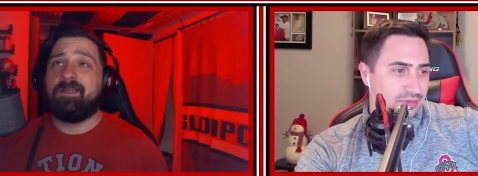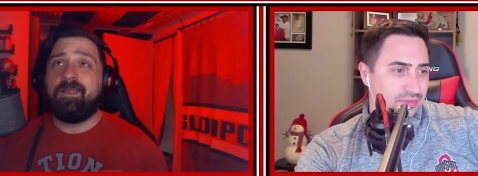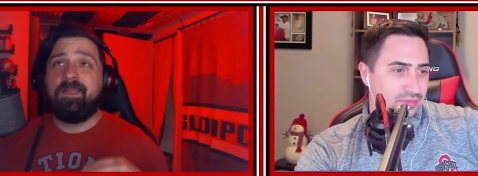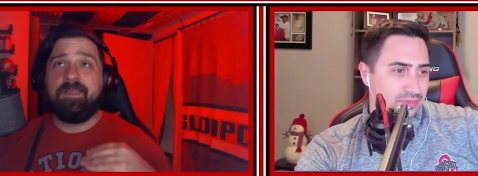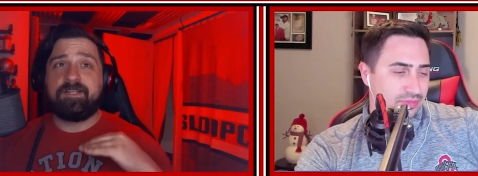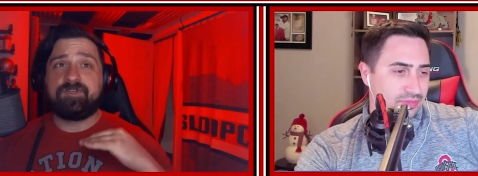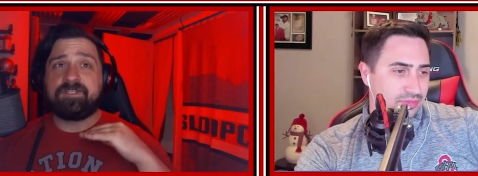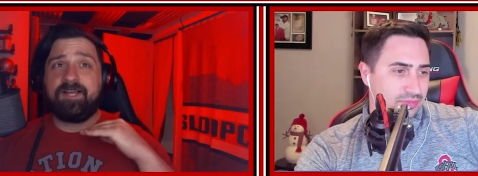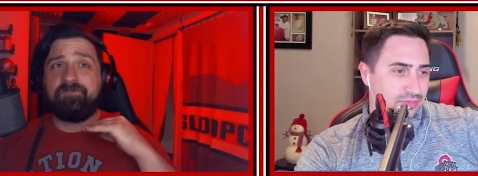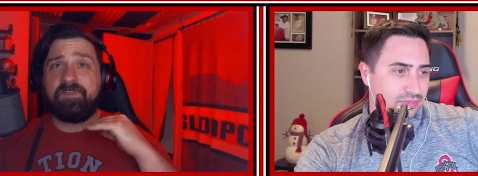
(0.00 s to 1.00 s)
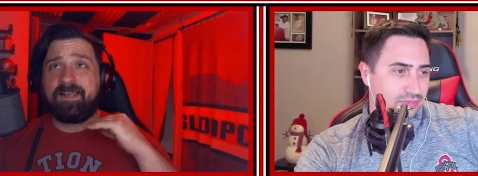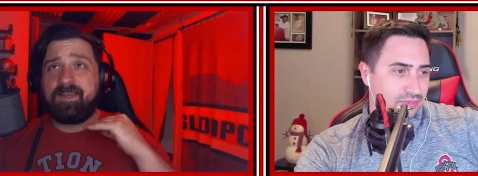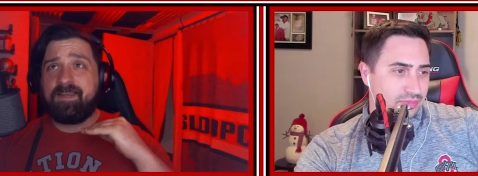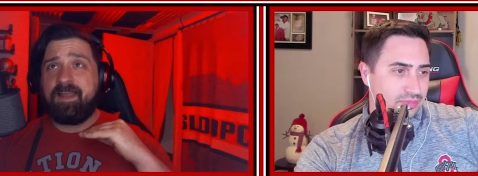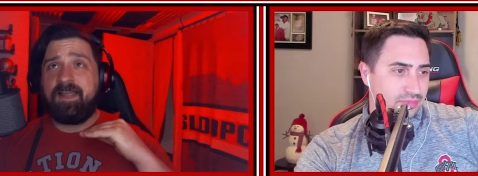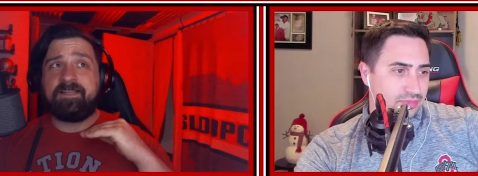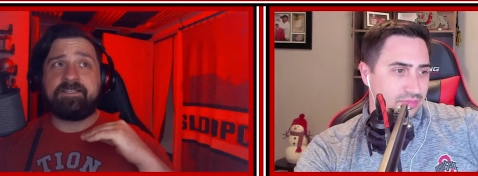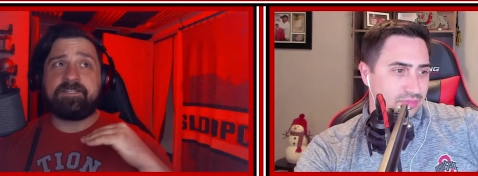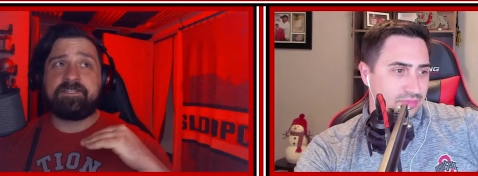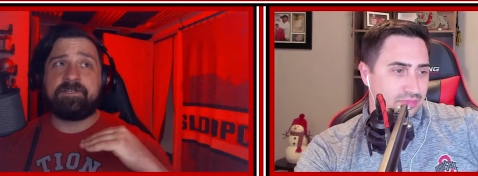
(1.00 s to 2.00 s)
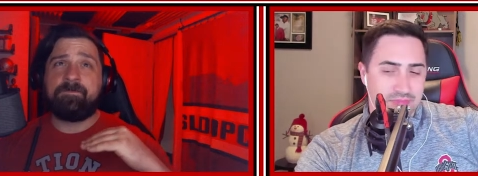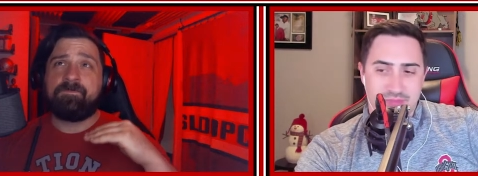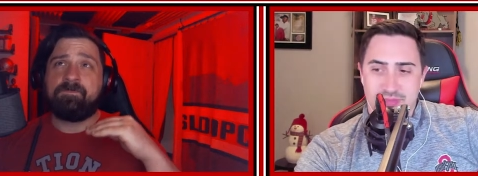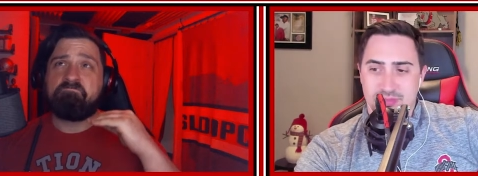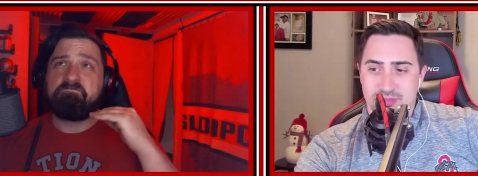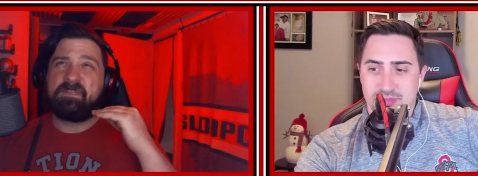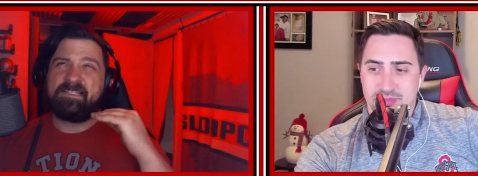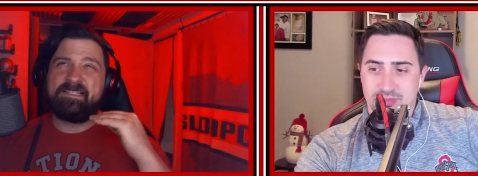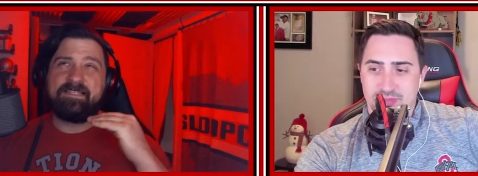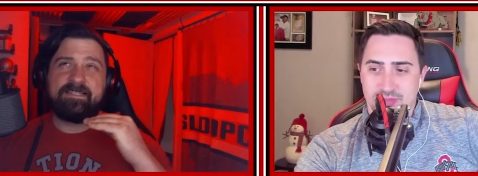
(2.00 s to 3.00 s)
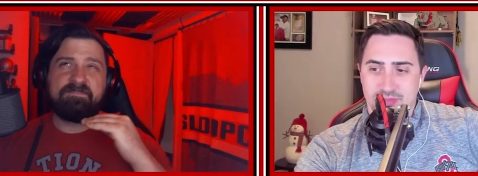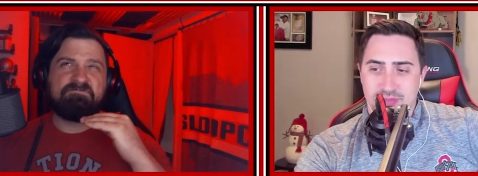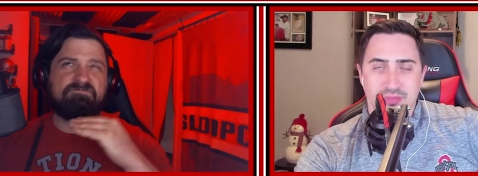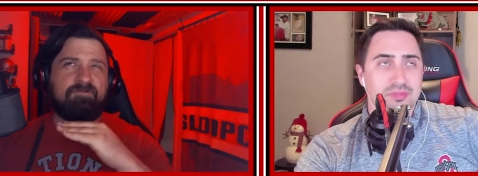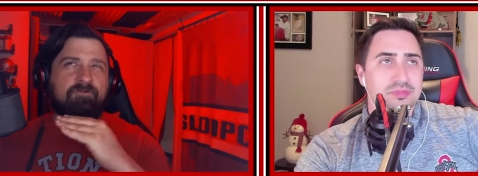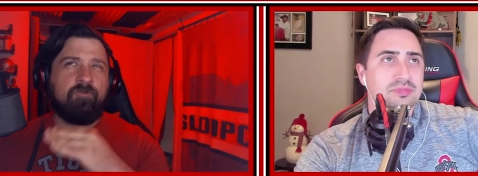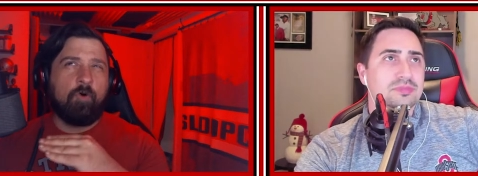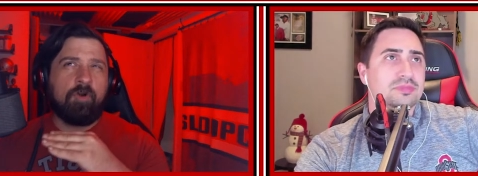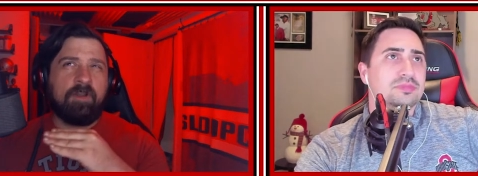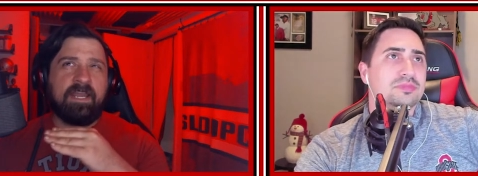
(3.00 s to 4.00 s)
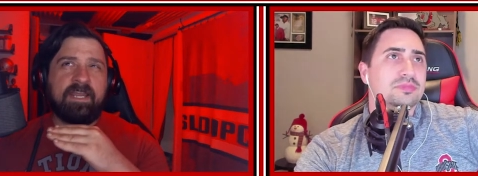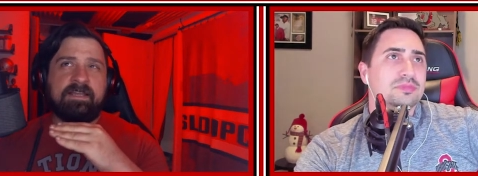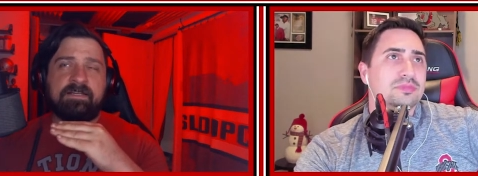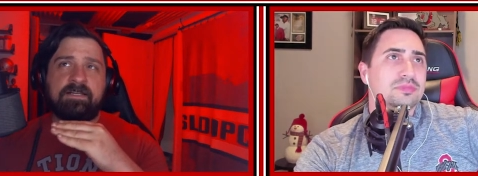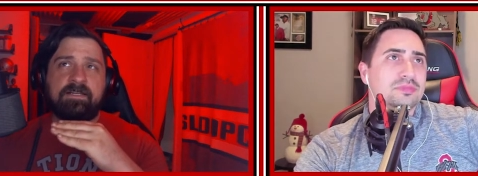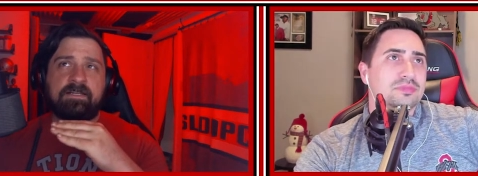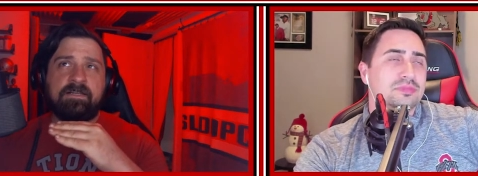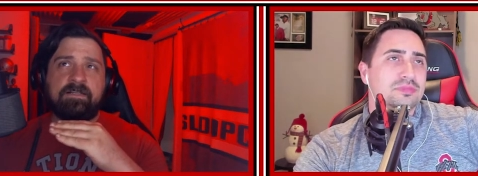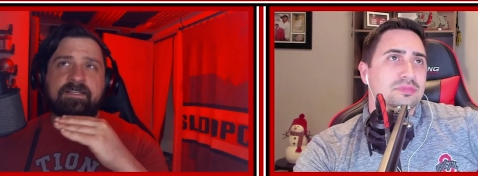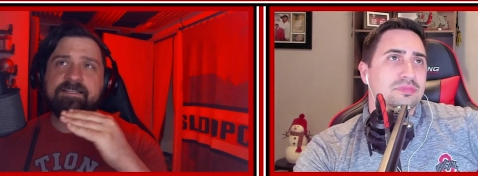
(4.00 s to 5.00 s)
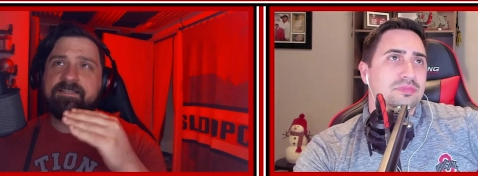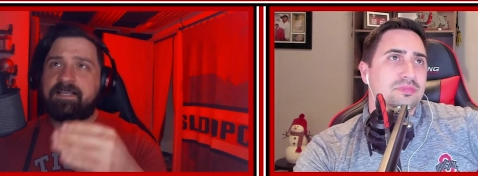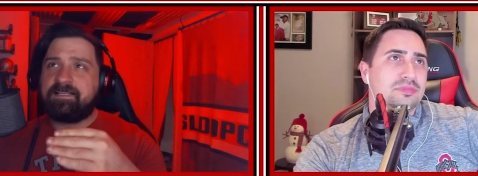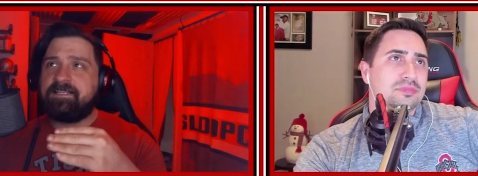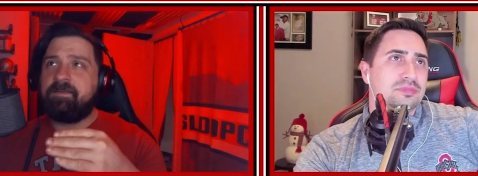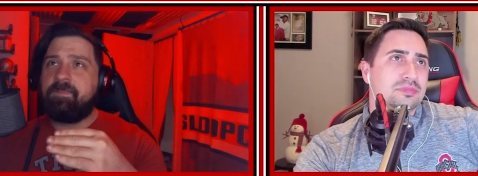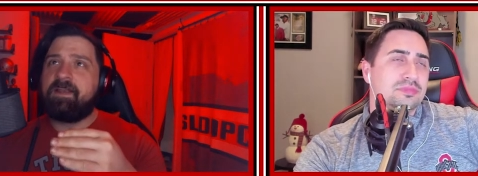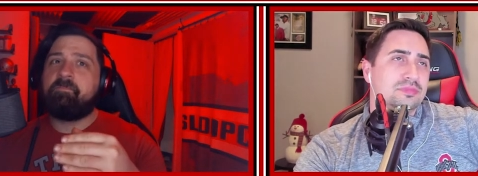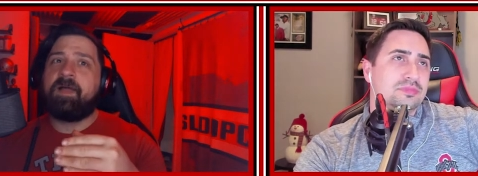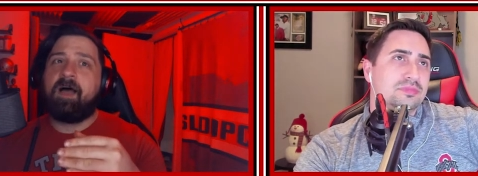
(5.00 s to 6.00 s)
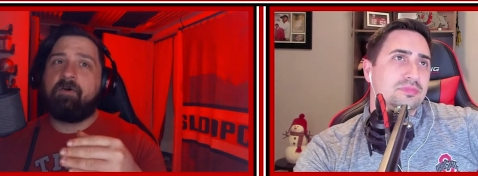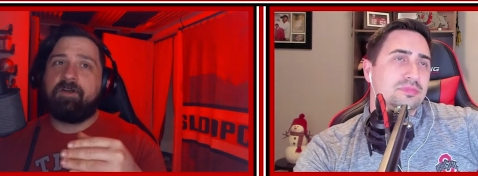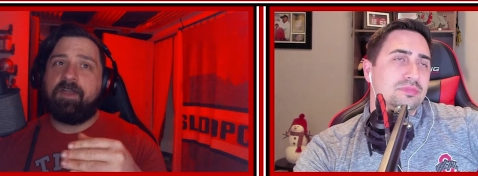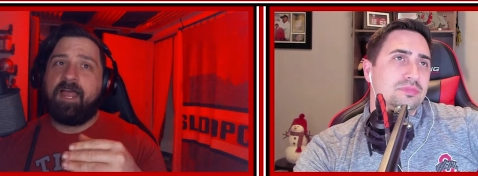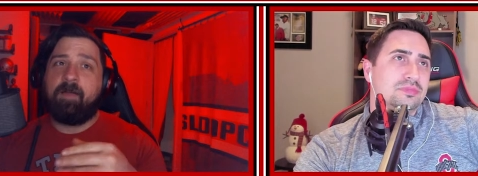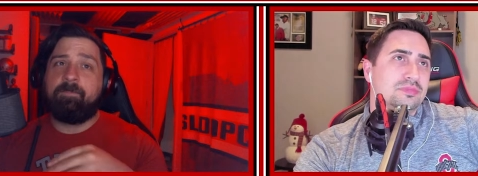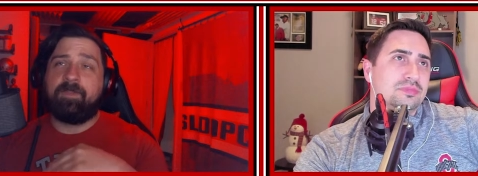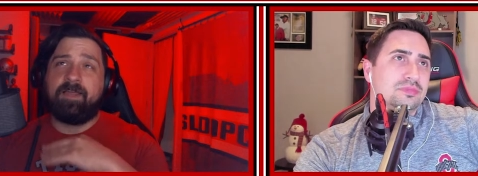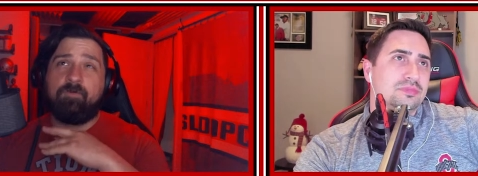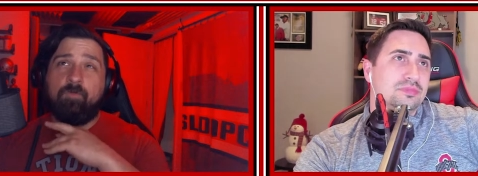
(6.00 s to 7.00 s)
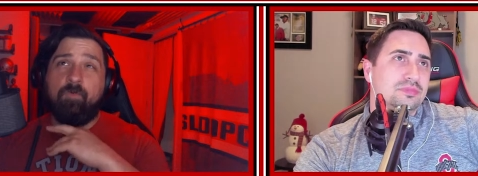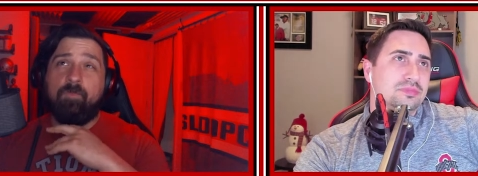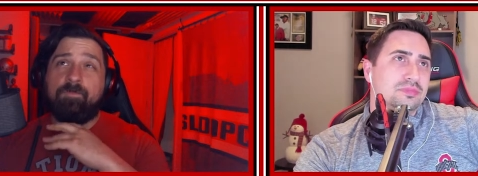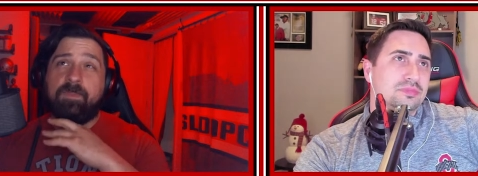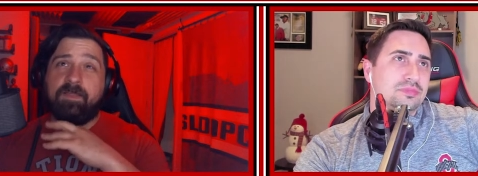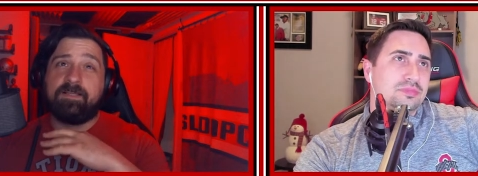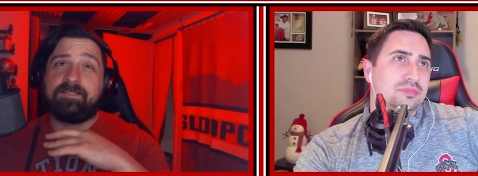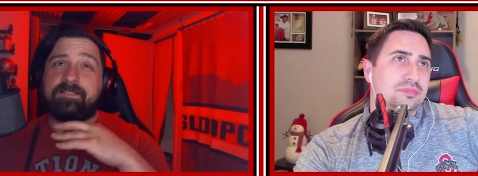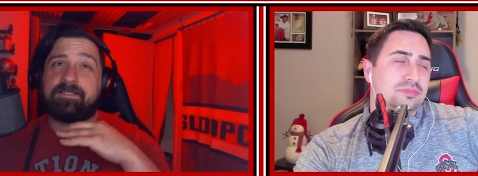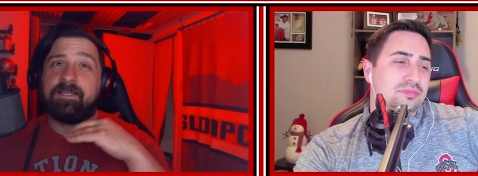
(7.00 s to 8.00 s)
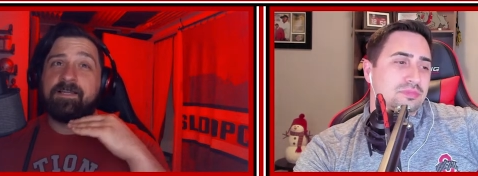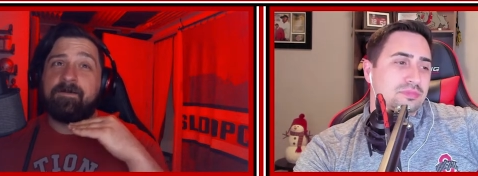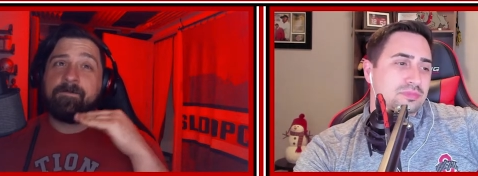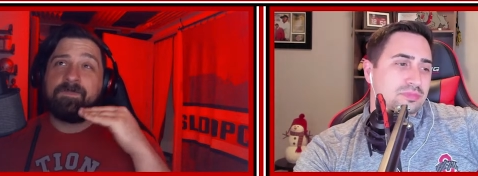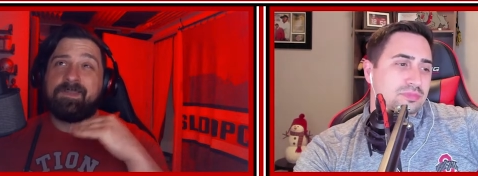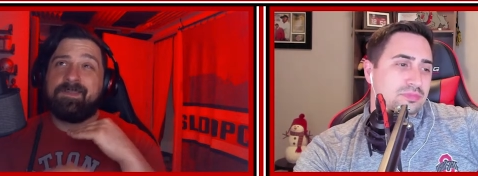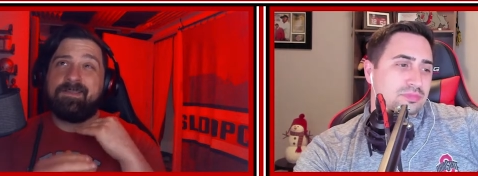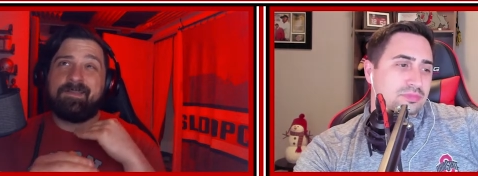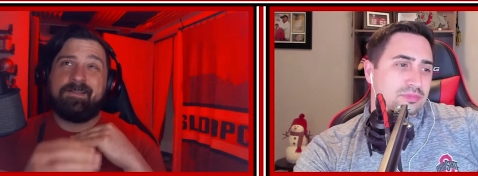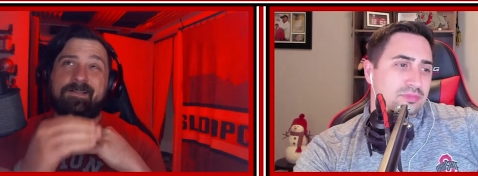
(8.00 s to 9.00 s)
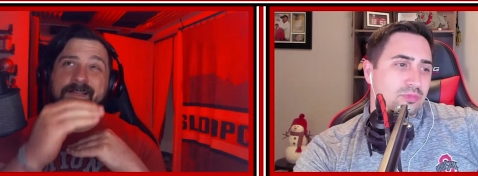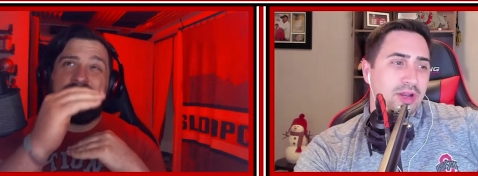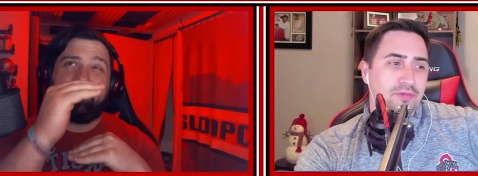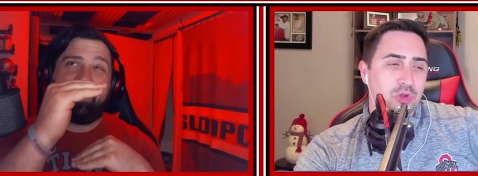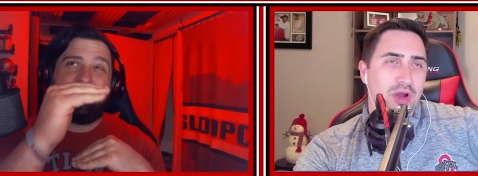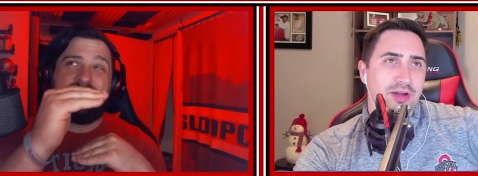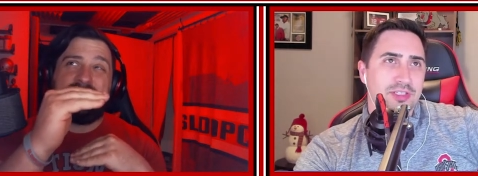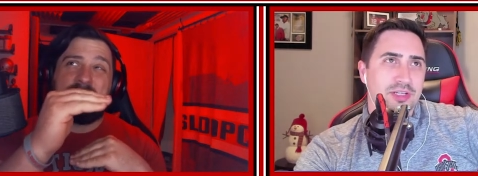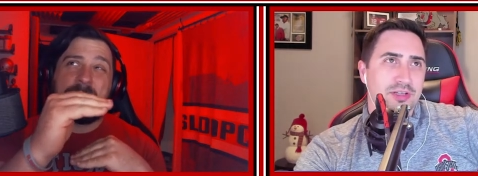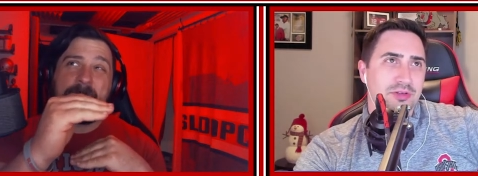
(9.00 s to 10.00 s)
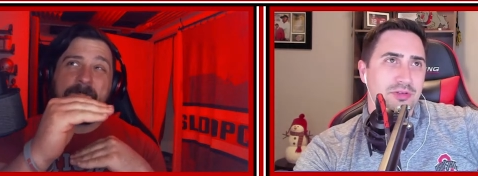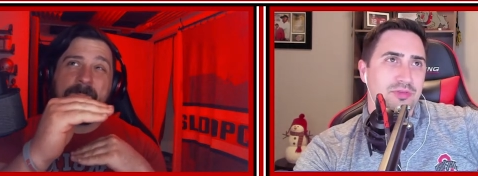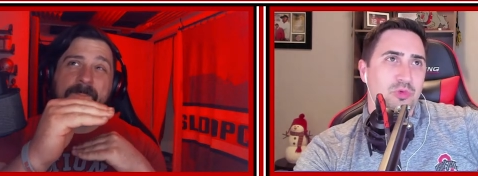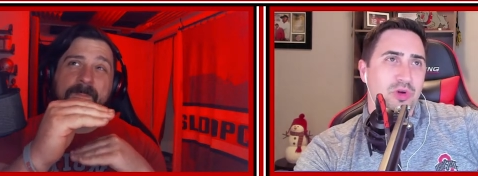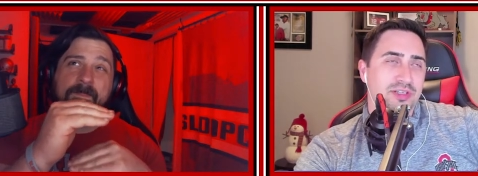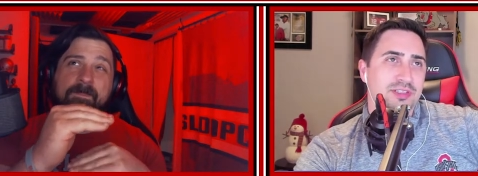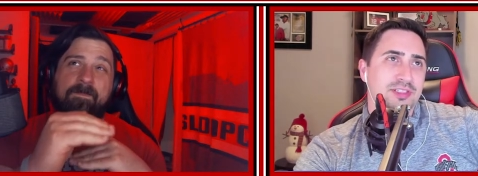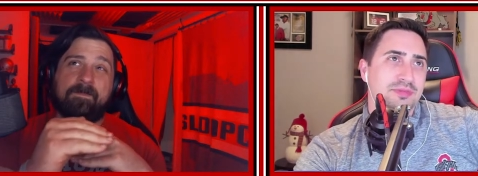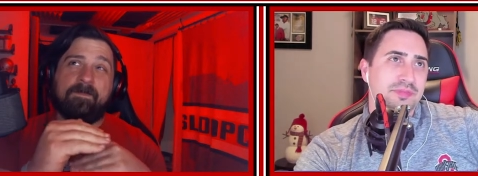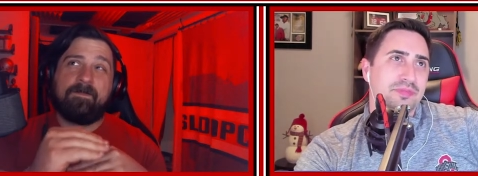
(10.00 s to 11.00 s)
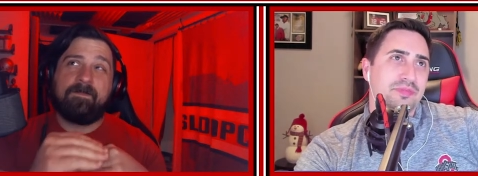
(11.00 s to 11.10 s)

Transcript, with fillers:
Speaker 1: Mm-hmm. Get yourself like a nice forty to sixty minute power nap, like because like right after that, Ohio State wins.